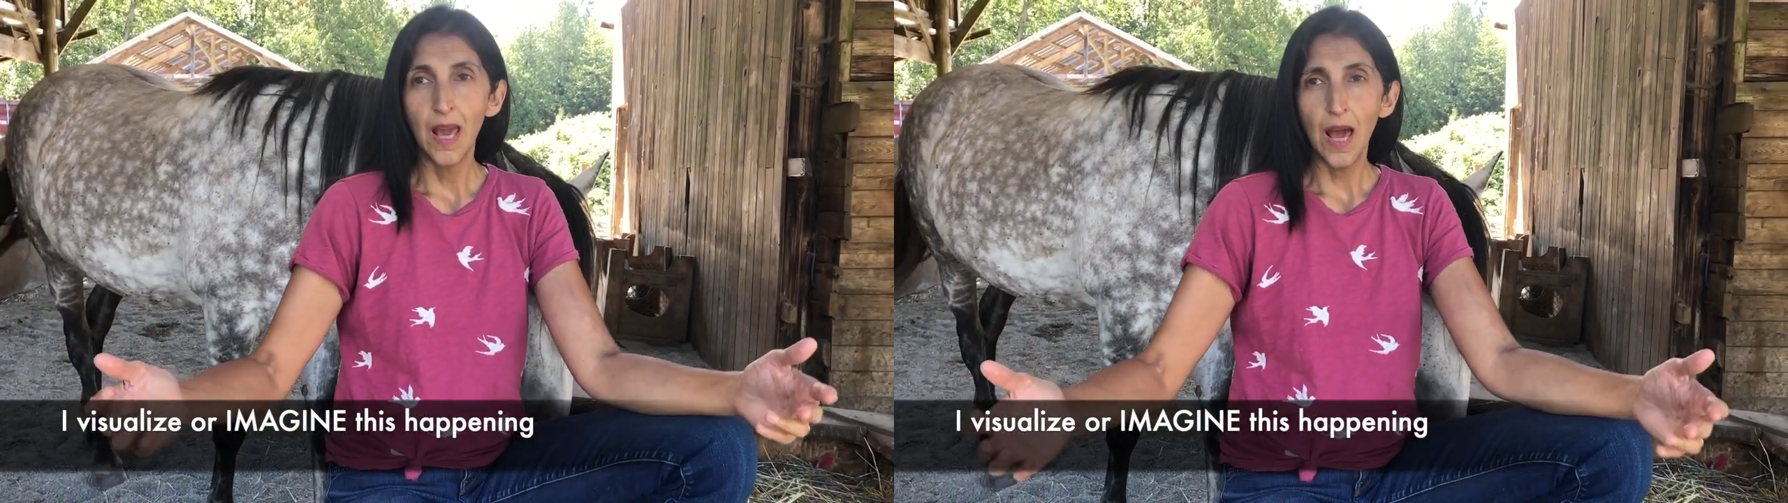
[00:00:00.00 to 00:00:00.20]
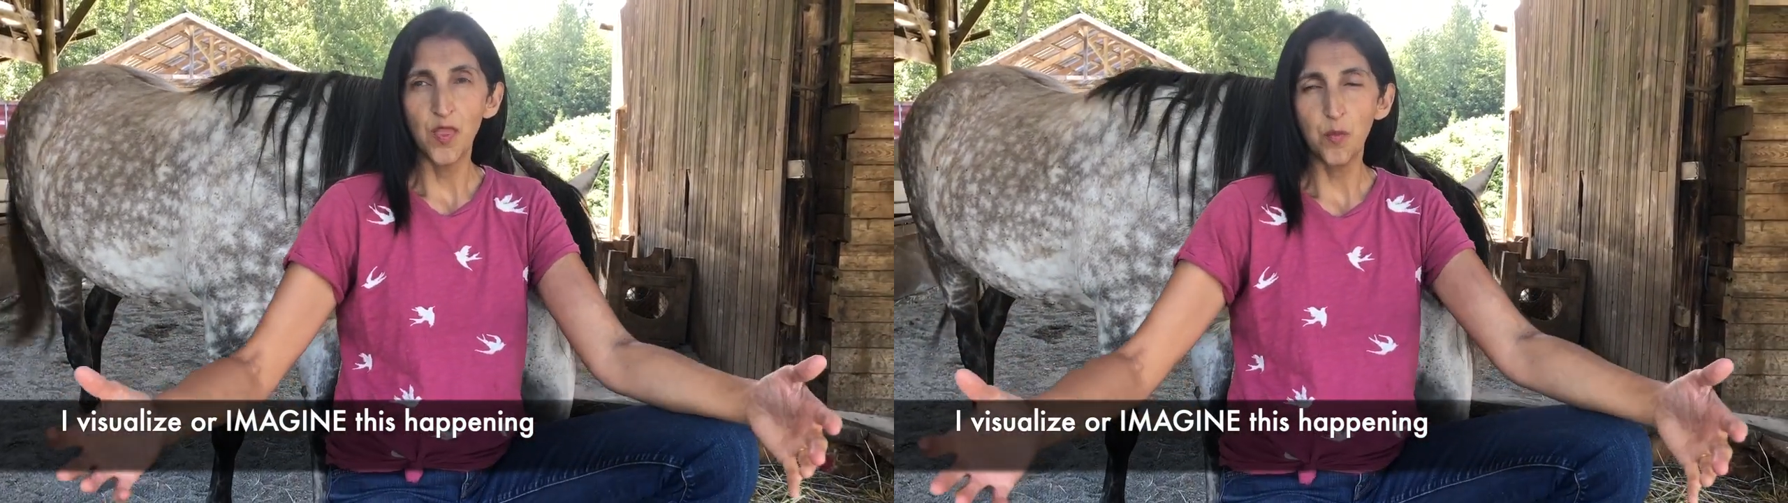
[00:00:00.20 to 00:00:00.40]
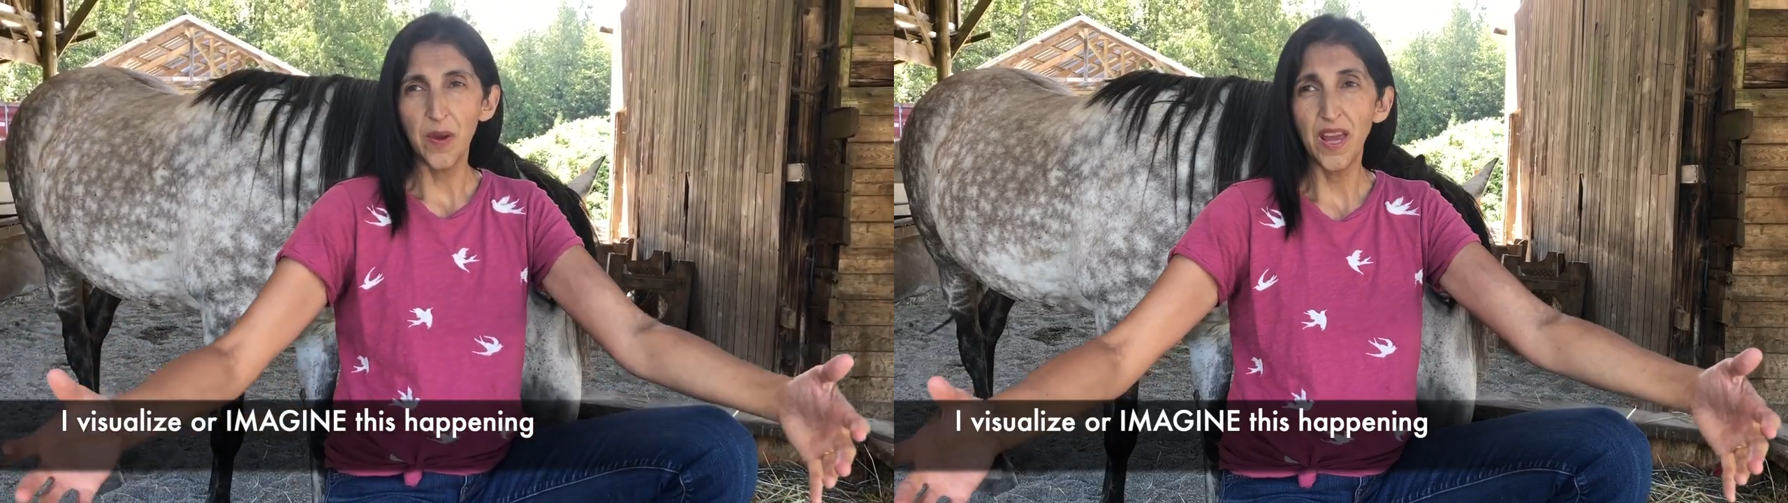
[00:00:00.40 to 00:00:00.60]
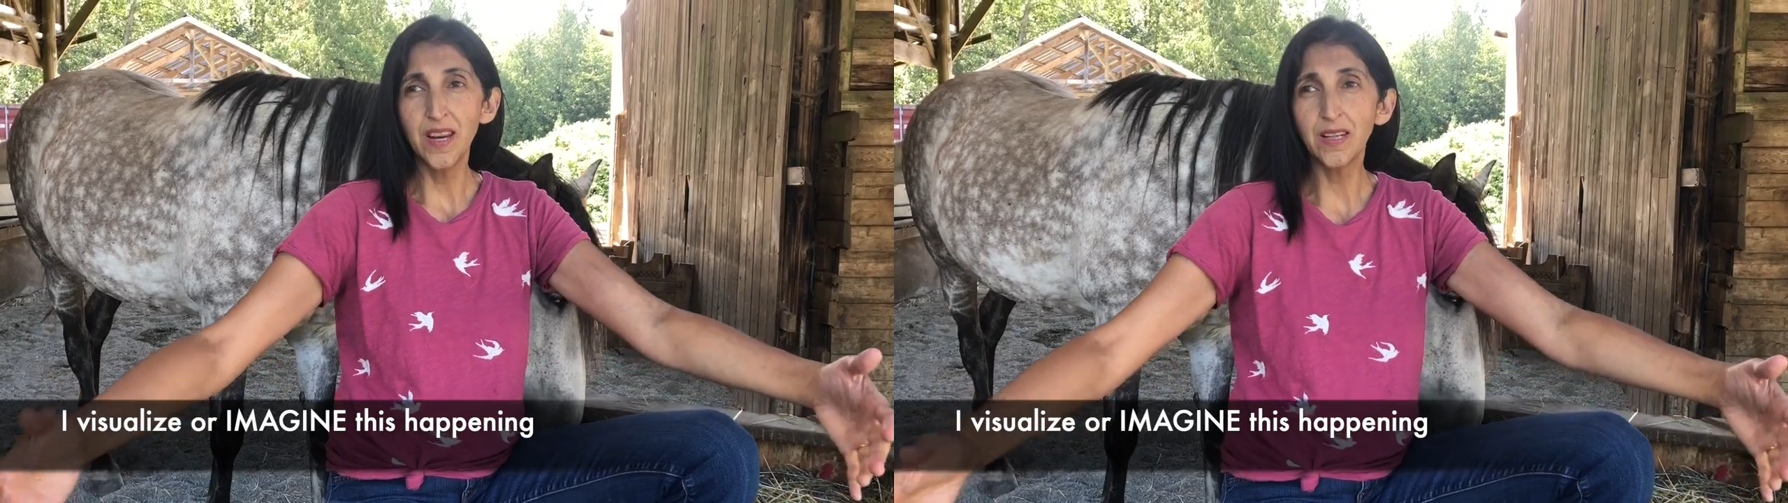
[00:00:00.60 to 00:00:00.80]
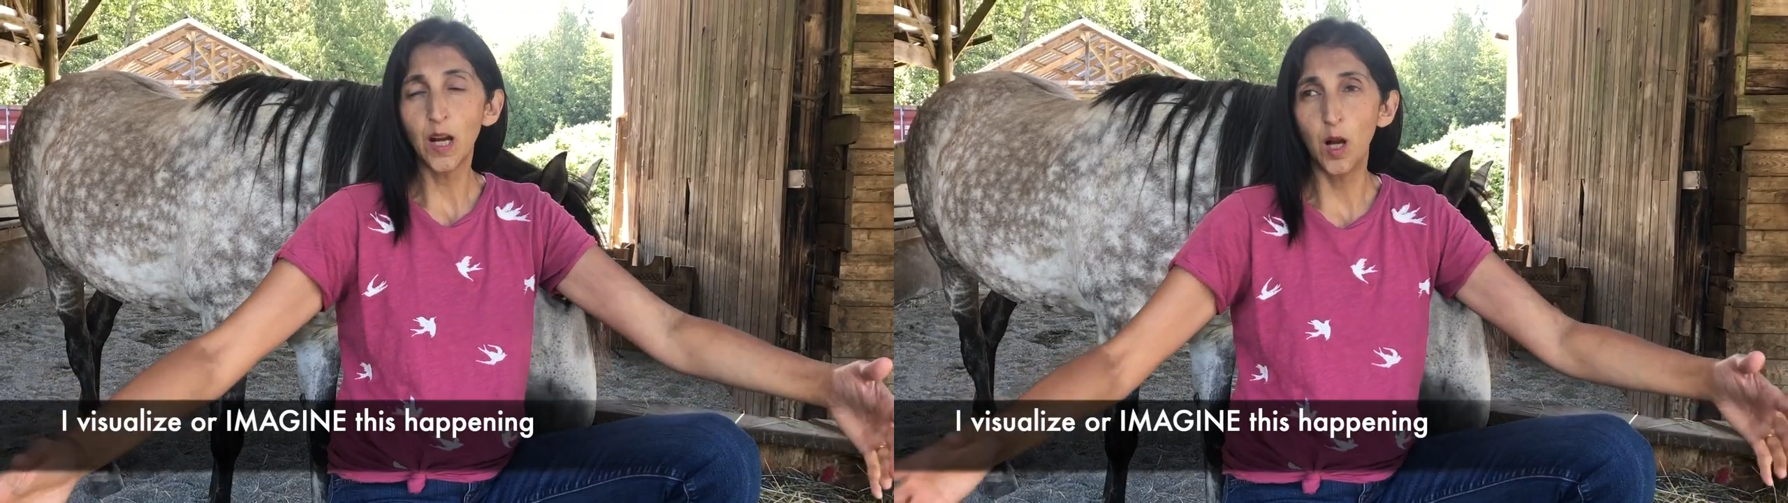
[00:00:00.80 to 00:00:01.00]
And the
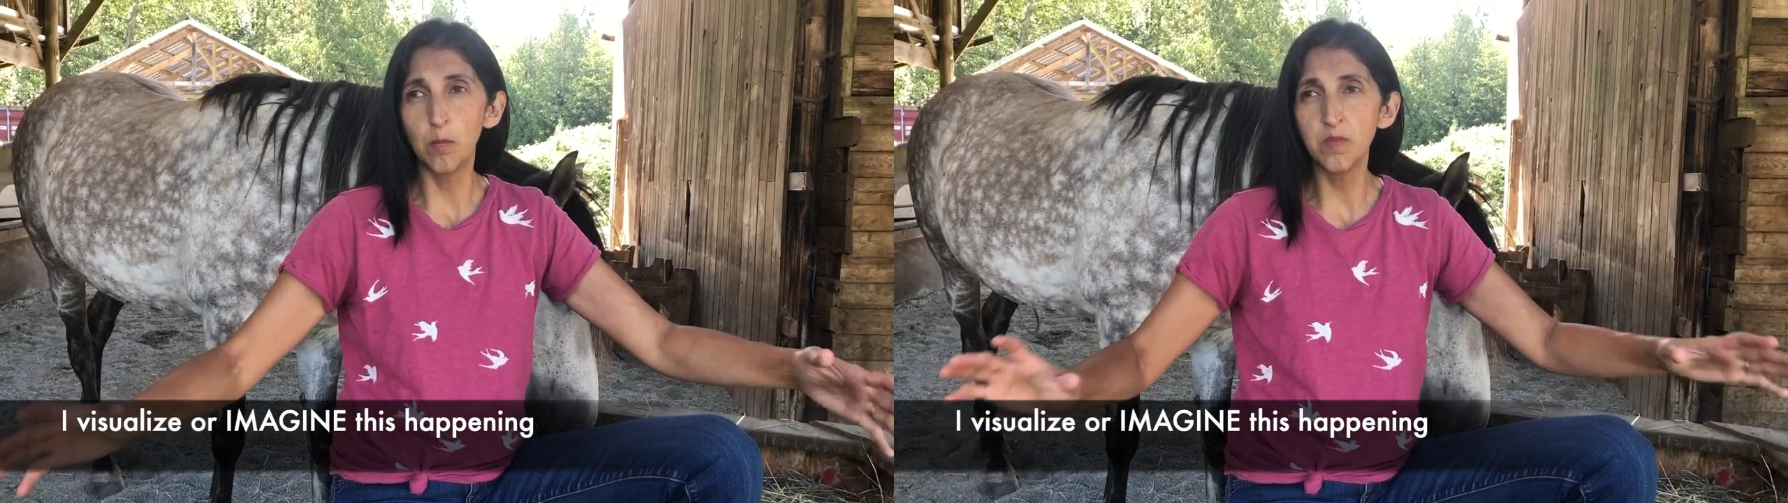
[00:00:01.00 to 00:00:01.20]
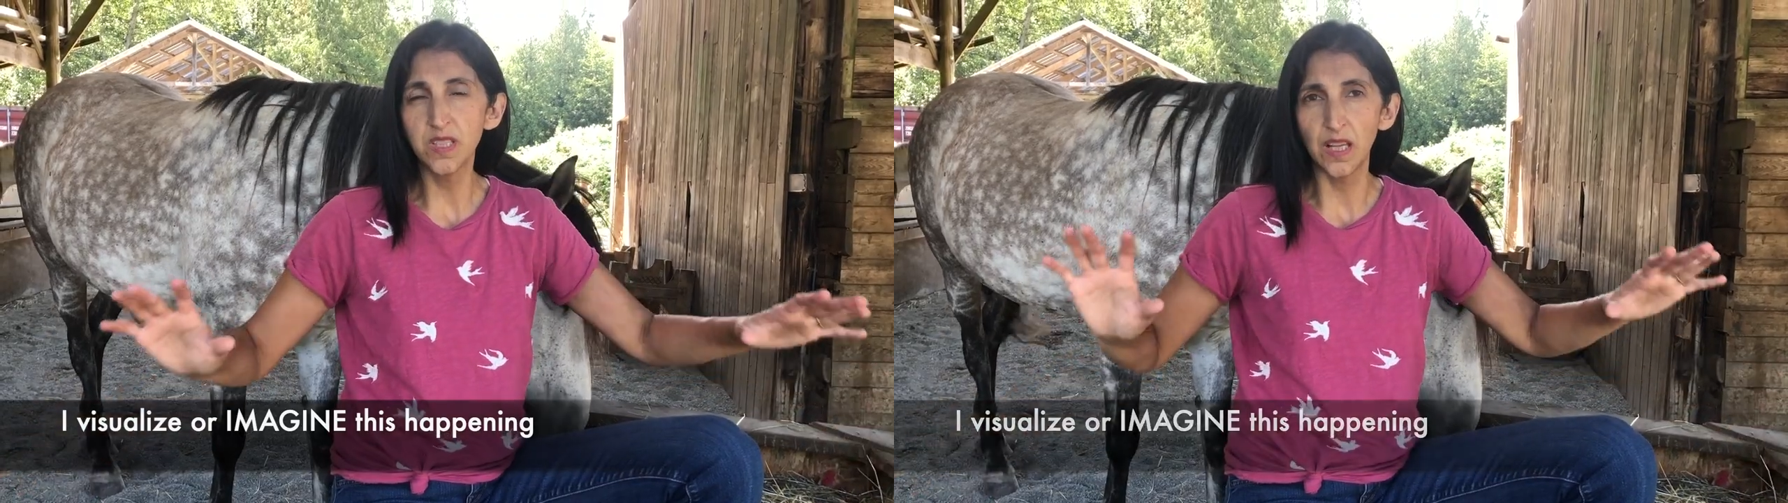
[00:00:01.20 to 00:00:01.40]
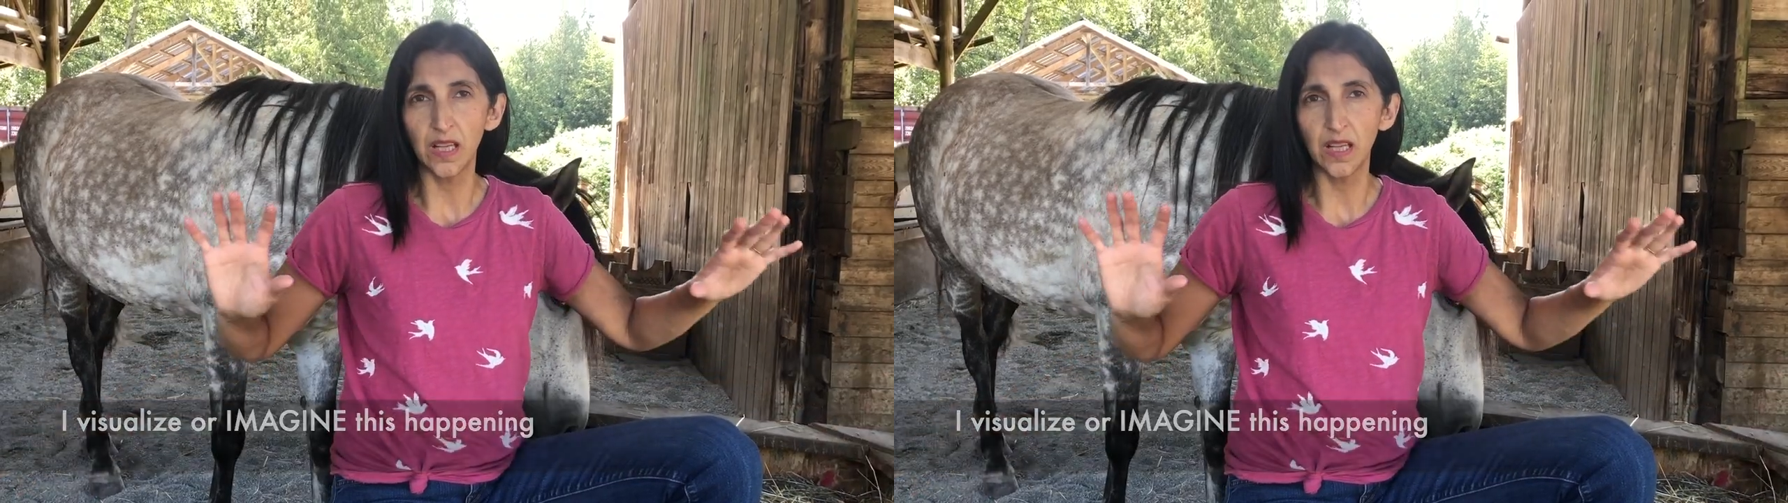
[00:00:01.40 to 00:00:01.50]
pain comes